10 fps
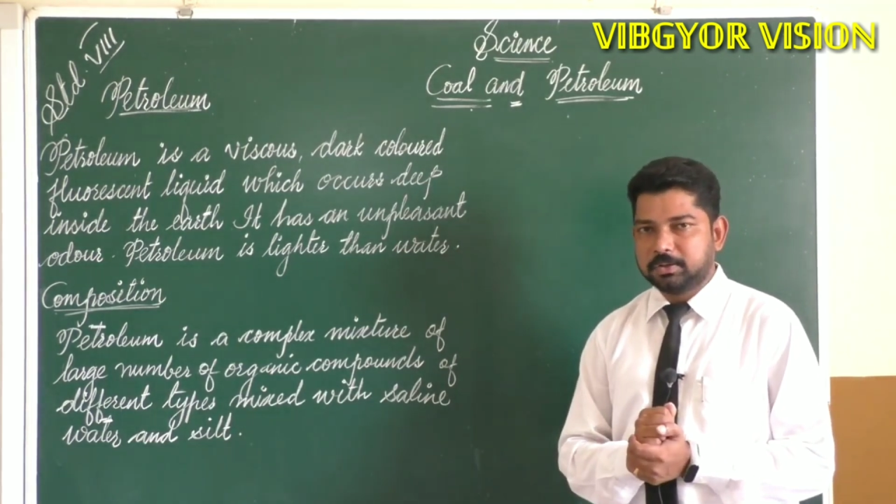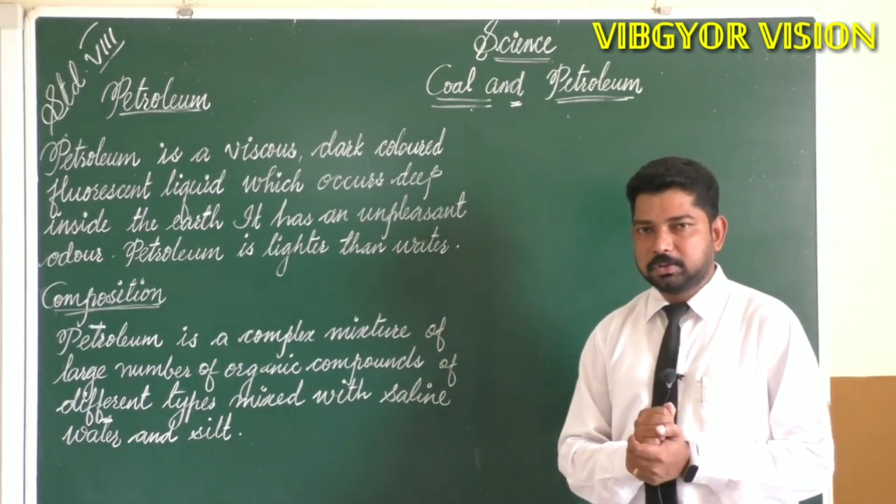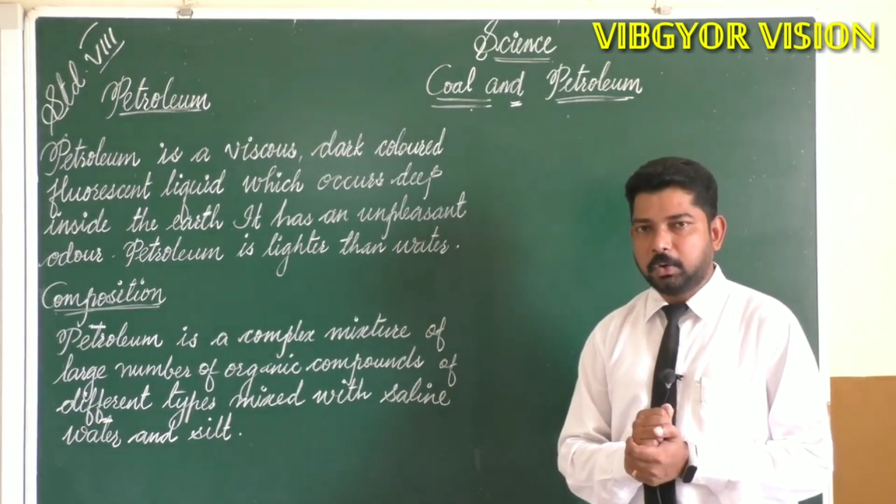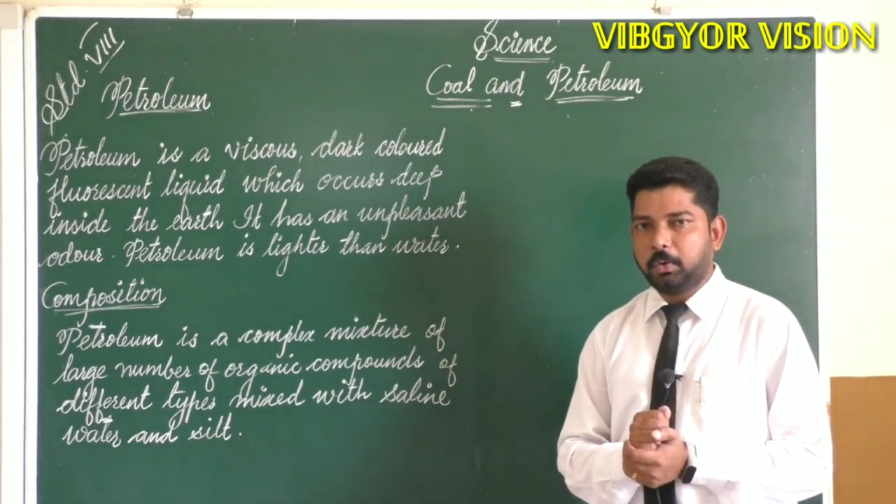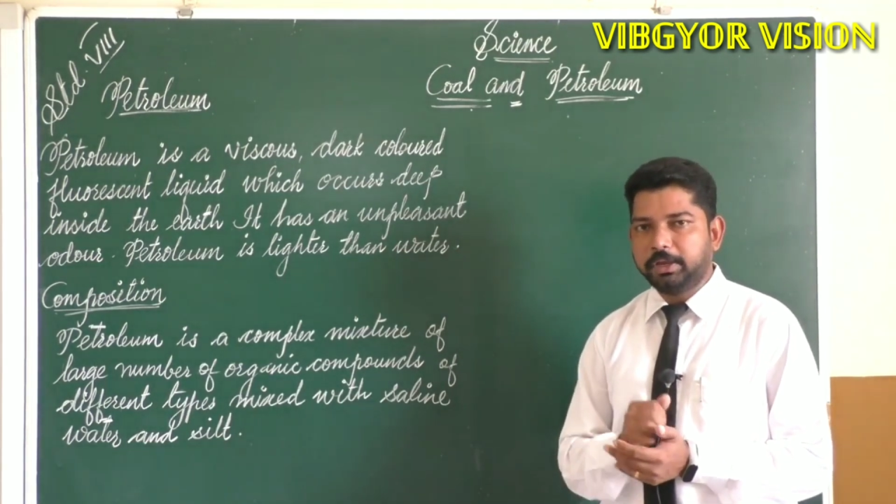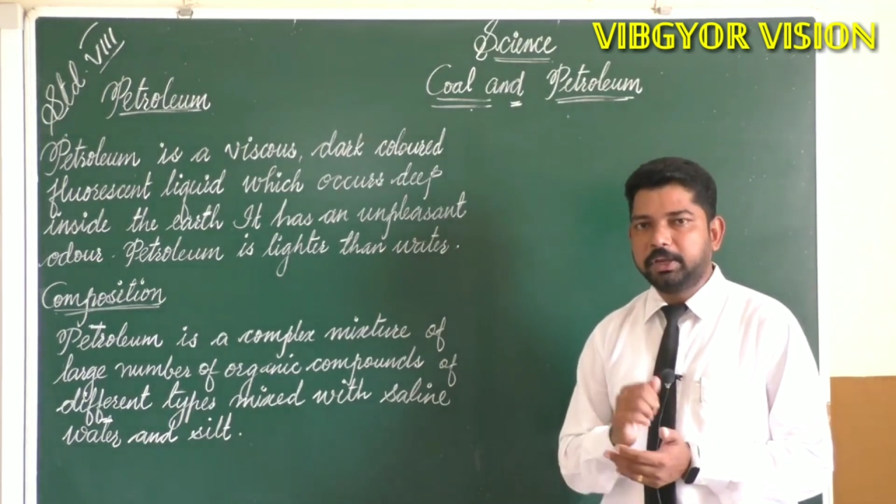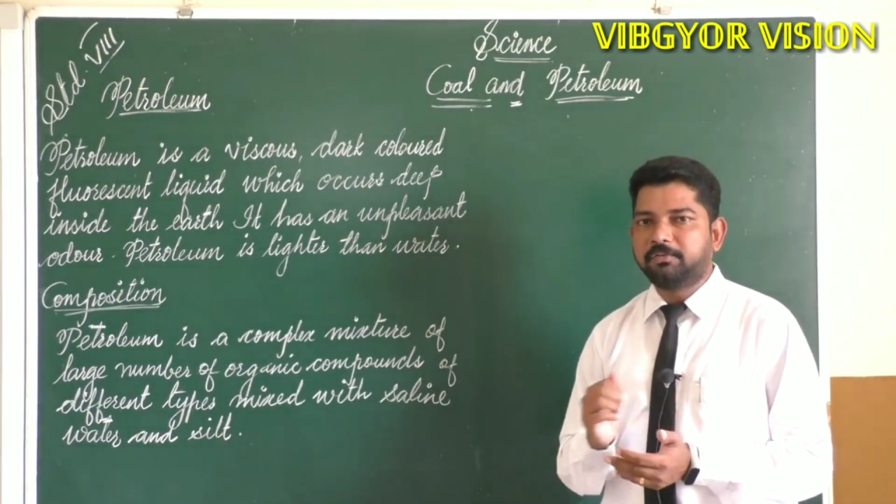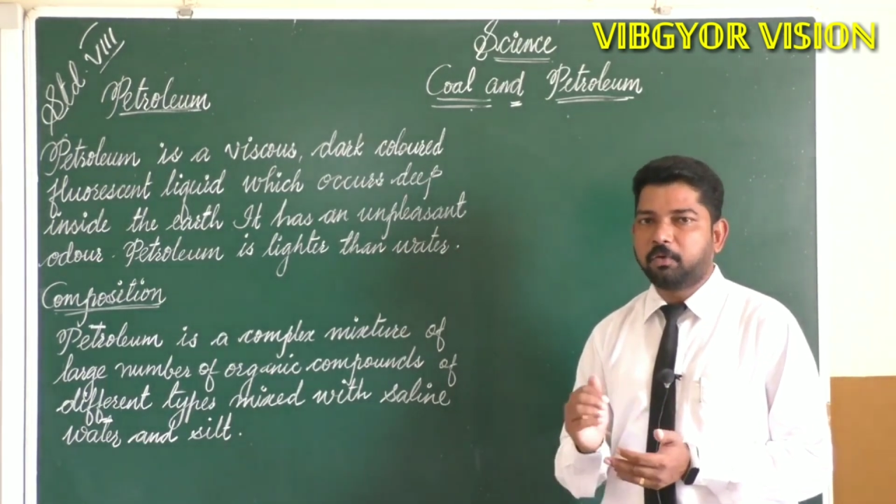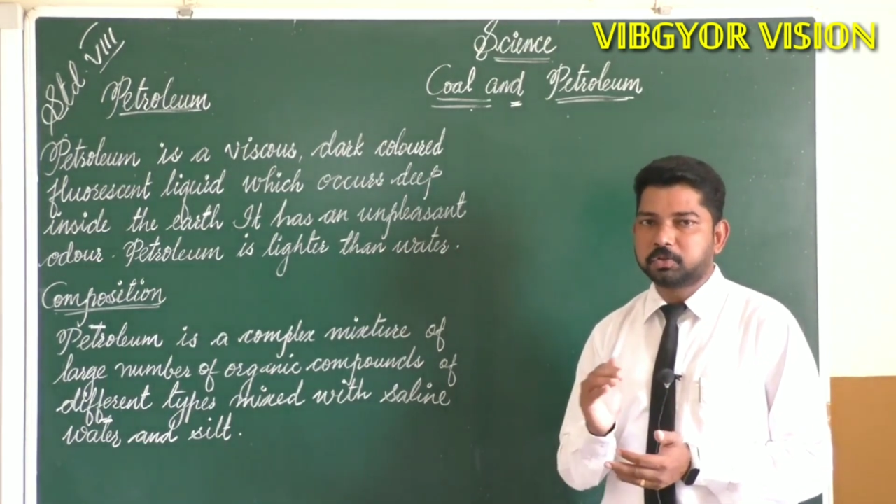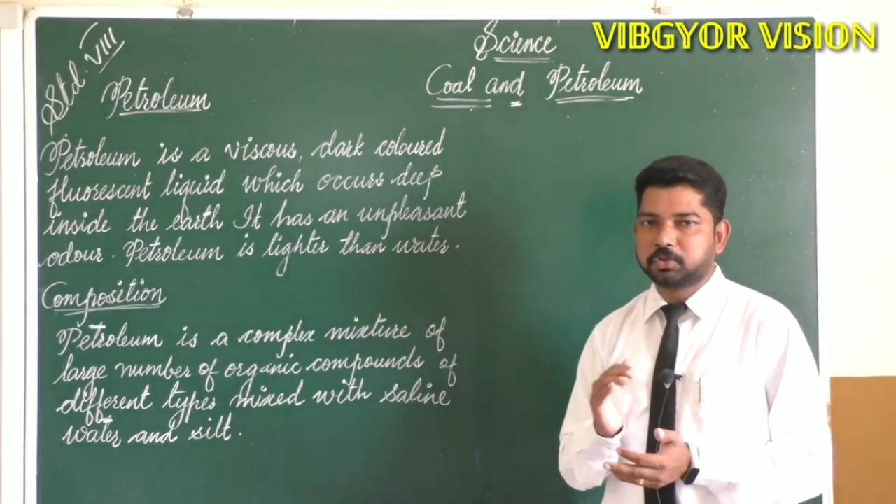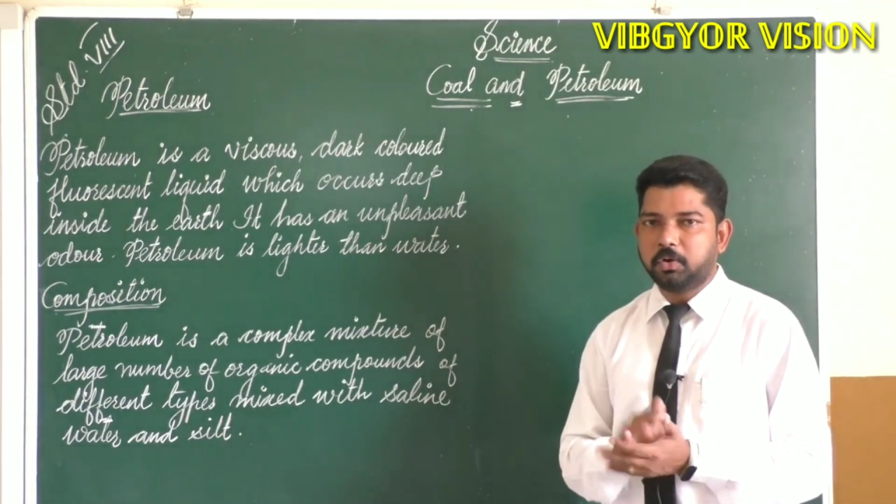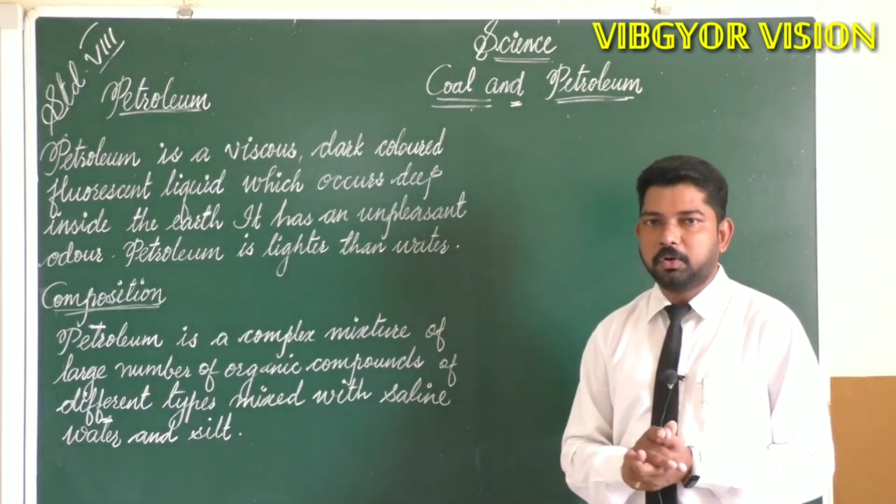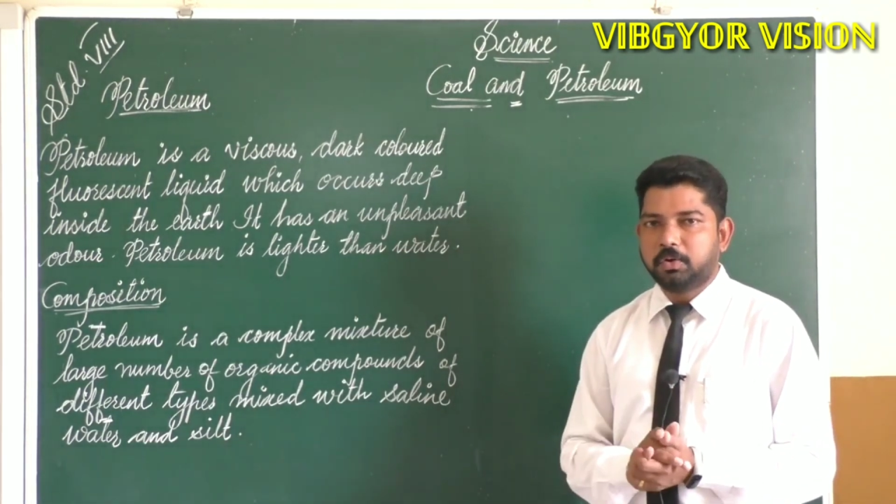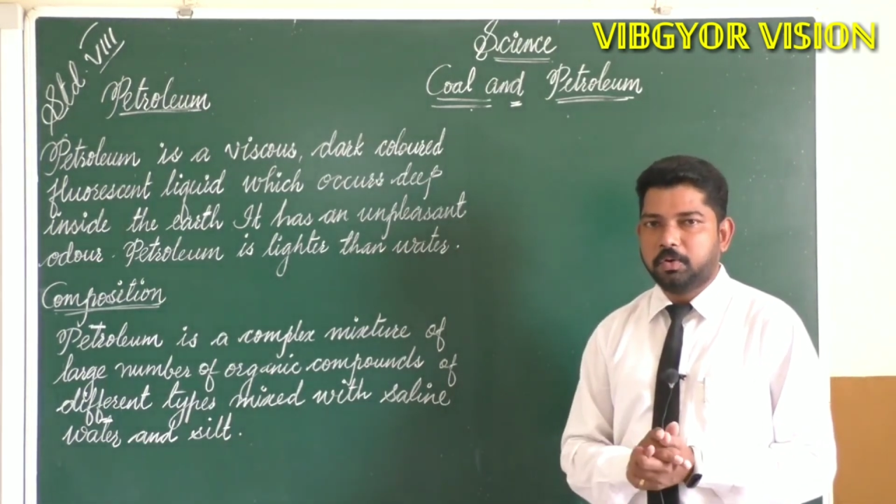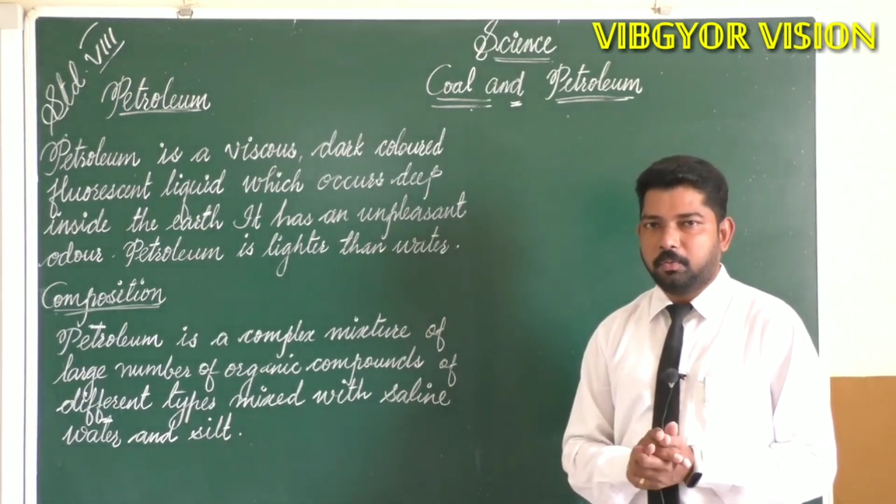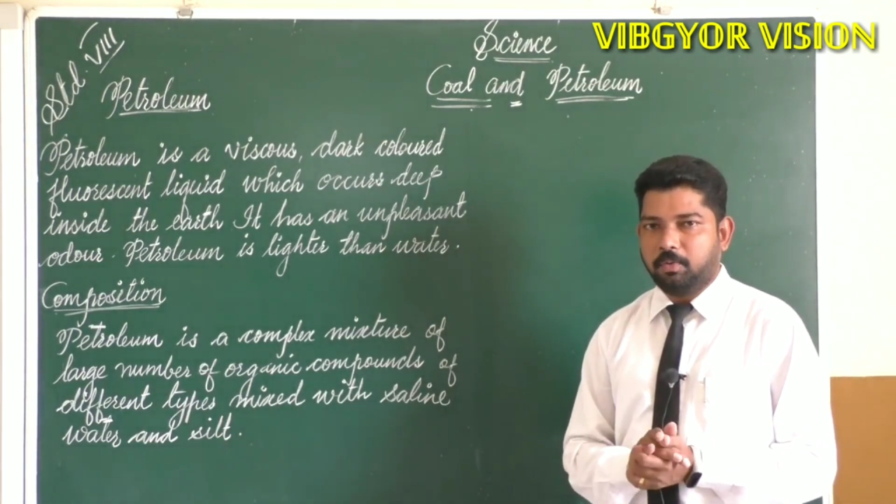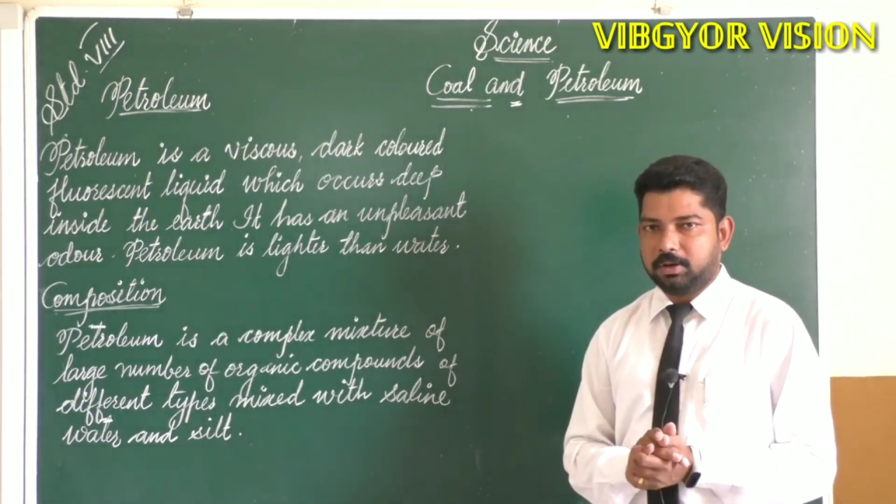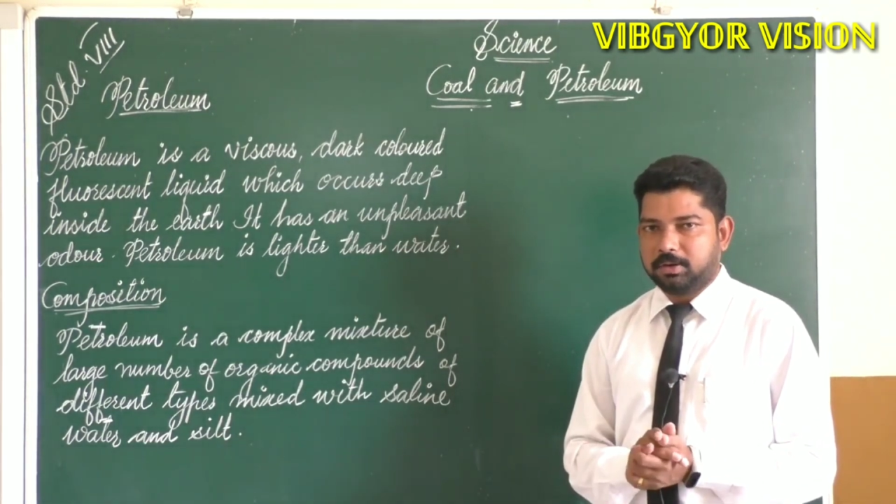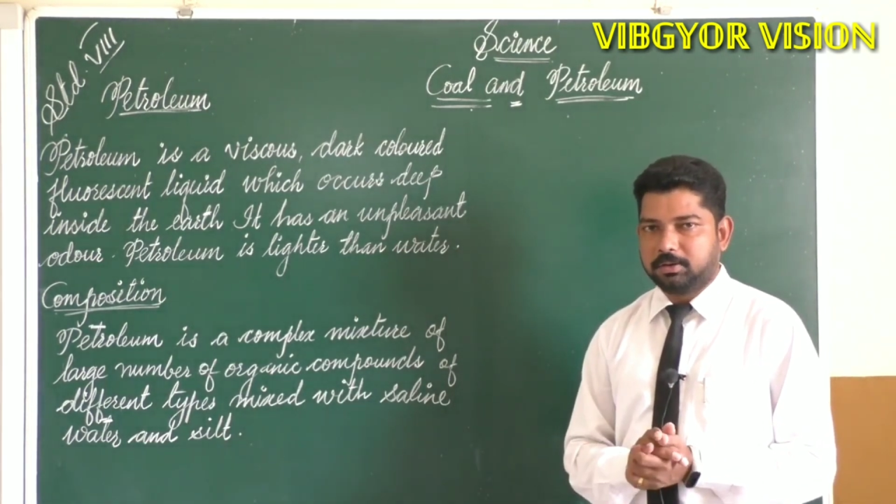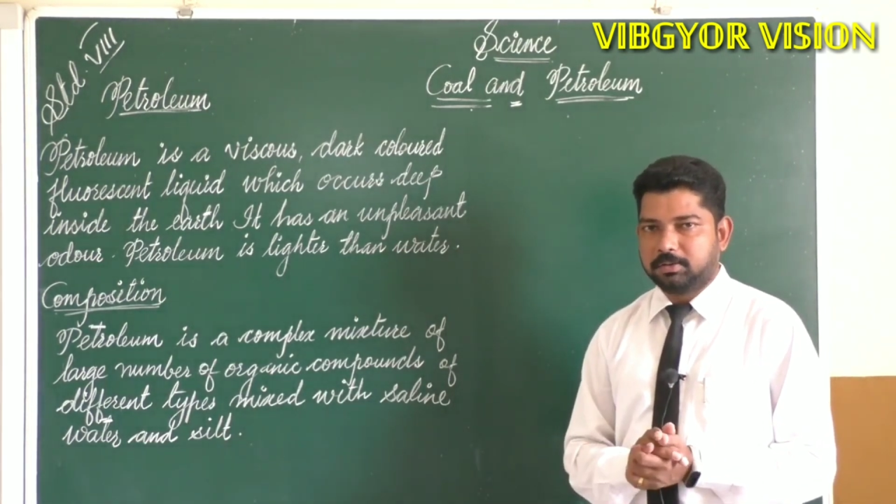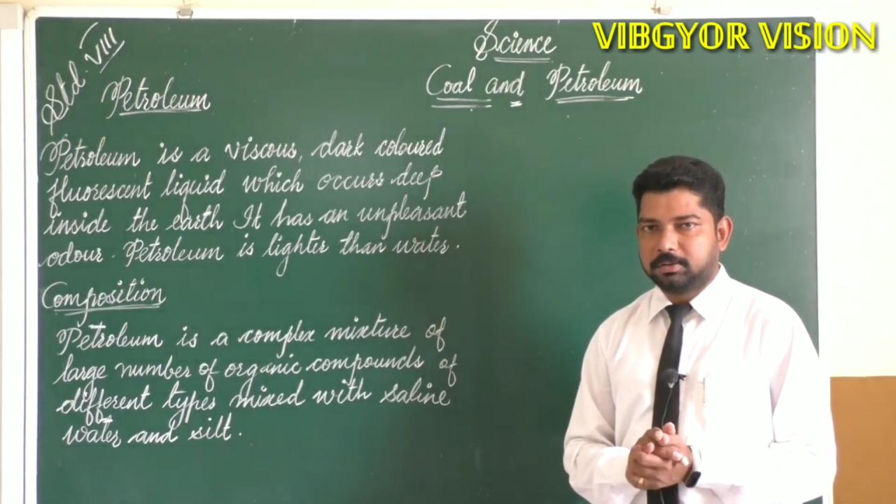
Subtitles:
So it floats on water.